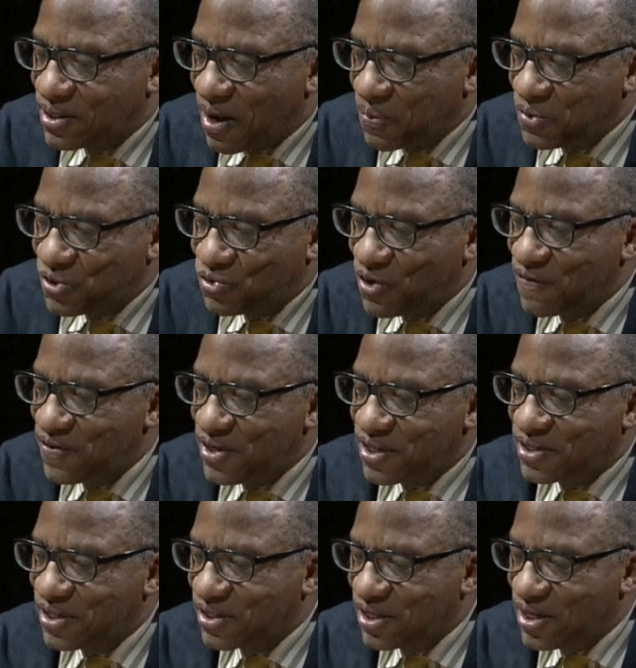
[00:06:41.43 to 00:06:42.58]
I was driven to
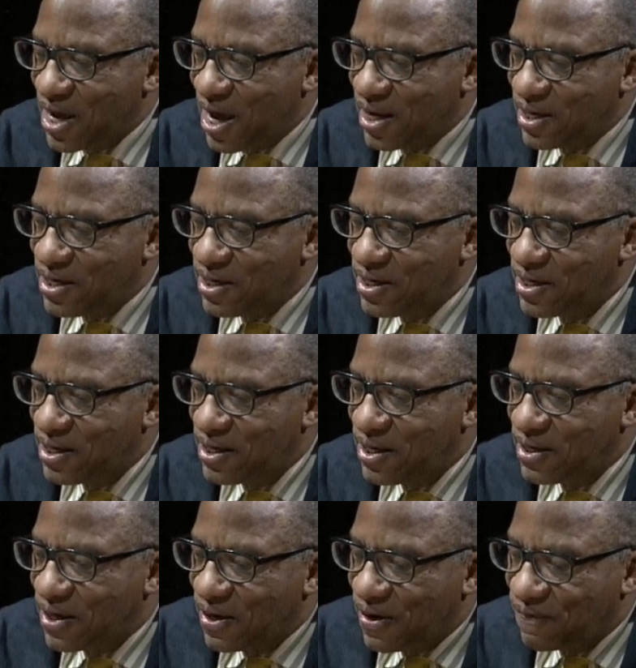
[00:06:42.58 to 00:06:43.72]
Cincinnati,
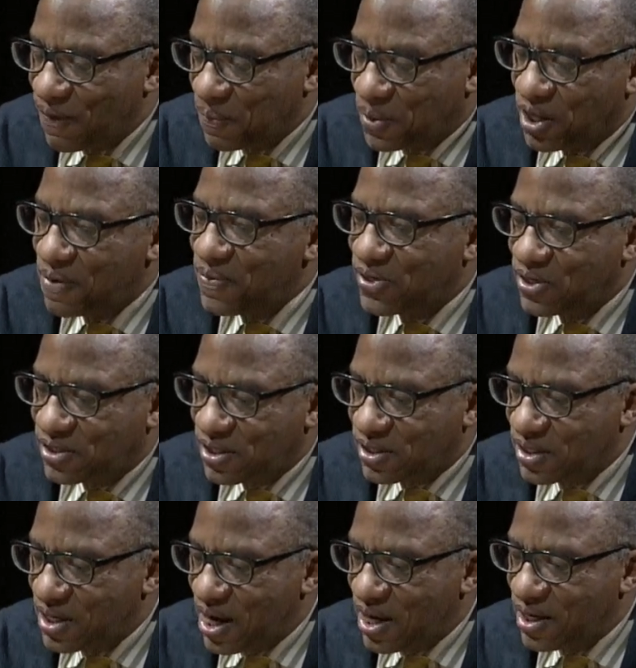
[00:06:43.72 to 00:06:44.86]
from Columbus to
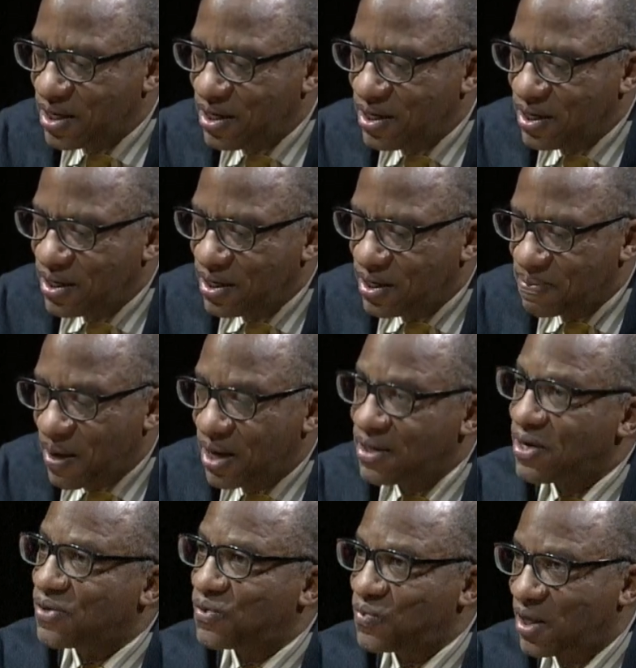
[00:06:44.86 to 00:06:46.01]
Cincinnati, by
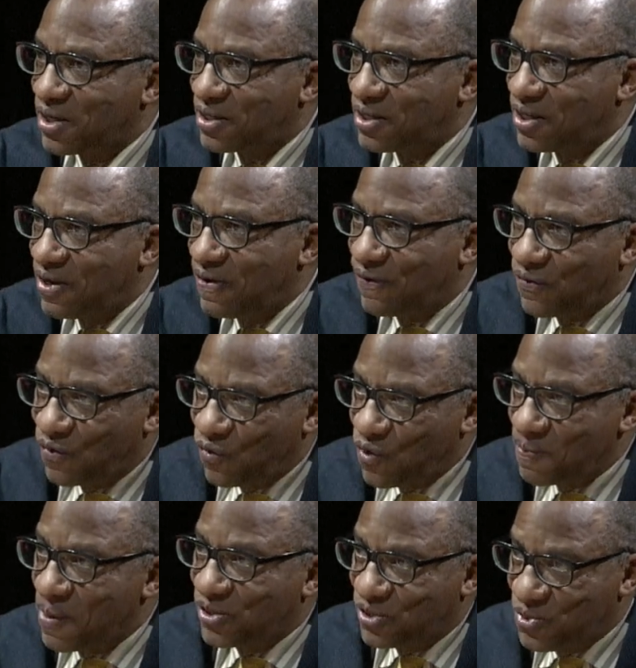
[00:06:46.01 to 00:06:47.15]
another relative with
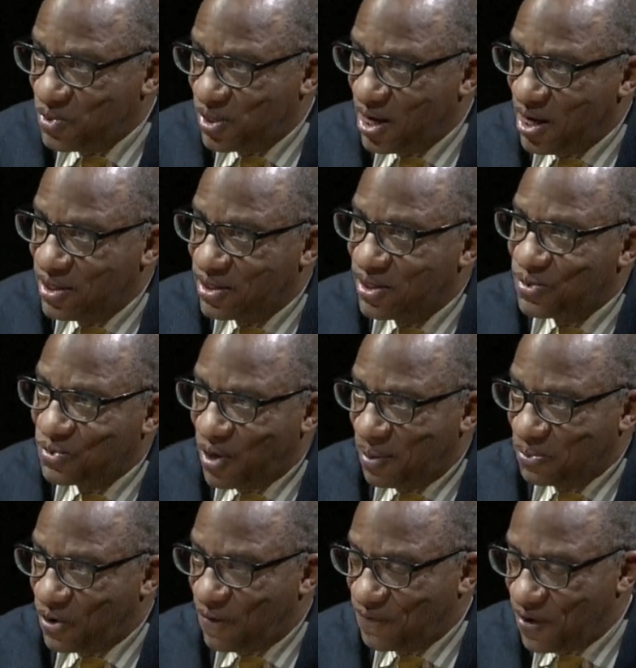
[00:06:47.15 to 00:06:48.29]
my suitcase,
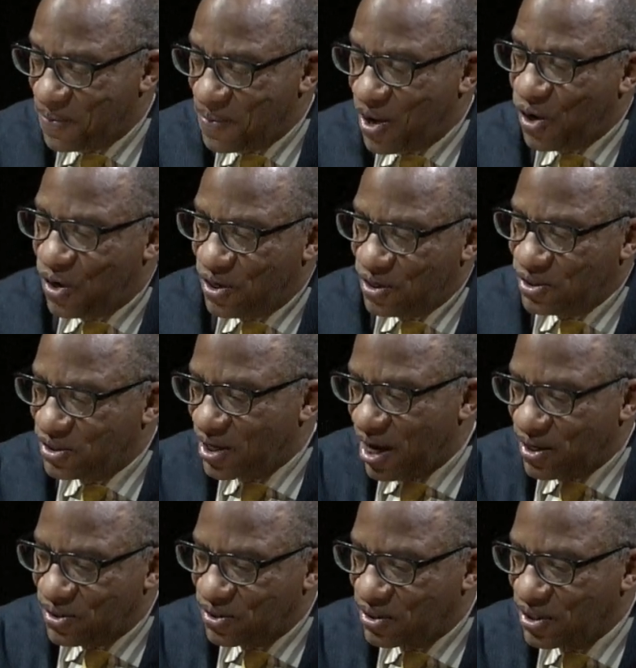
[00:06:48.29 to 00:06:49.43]
dropped off at my aunt's
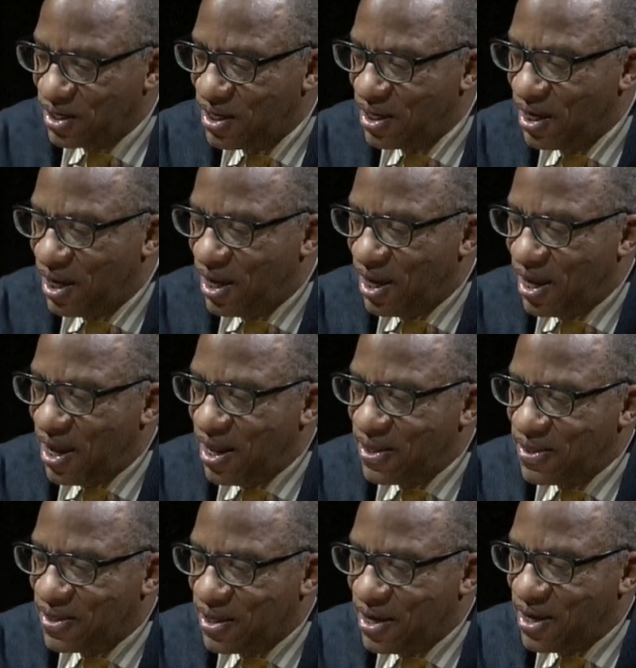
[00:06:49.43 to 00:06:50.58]
house.
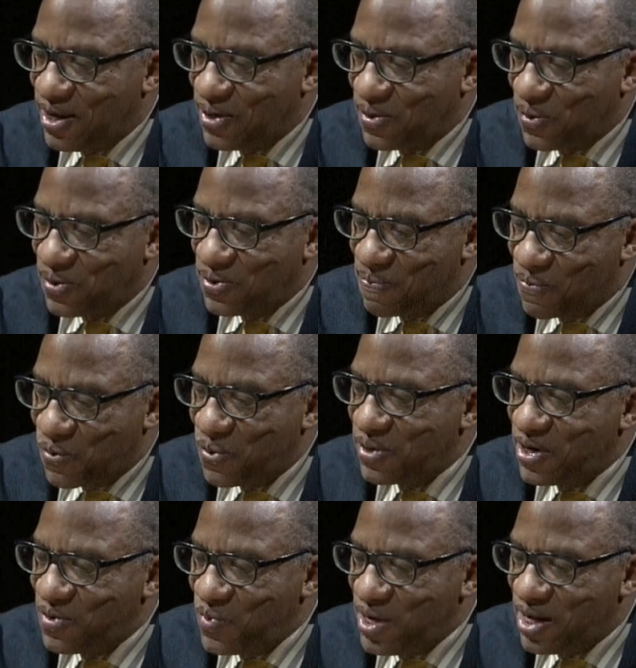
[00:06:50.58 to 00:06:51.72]
And then on the
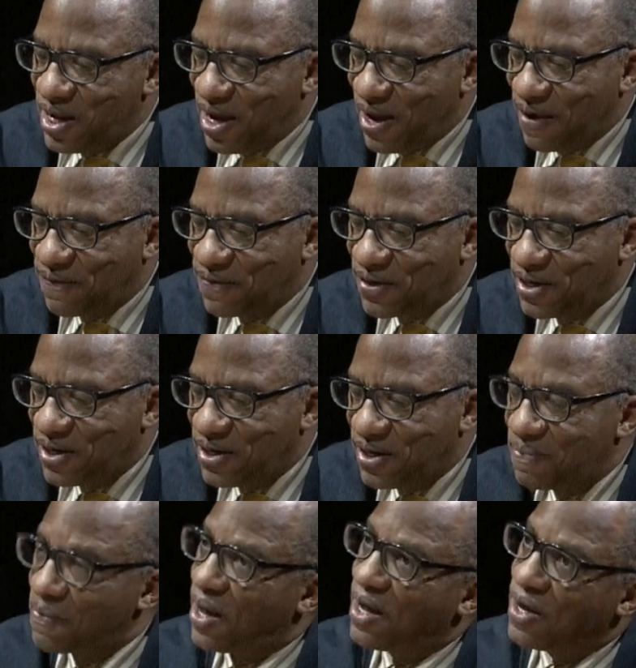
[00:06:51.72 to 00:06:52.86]
morning we left,
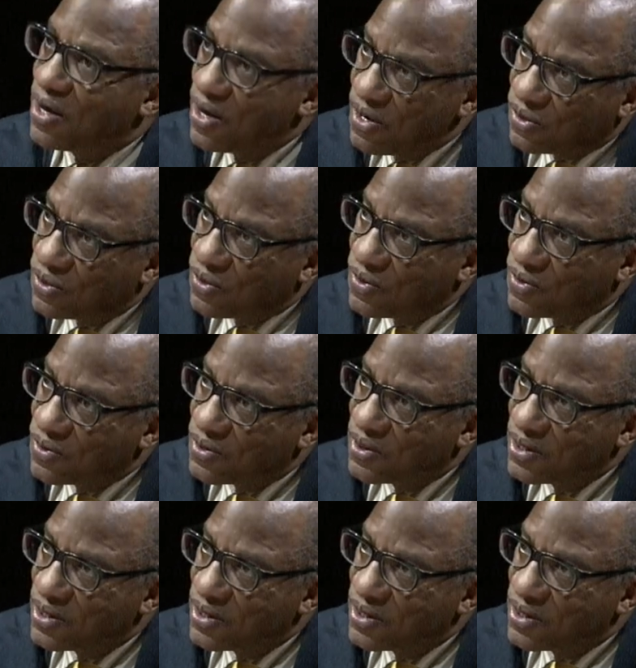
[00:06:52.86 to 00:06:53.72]
my uncle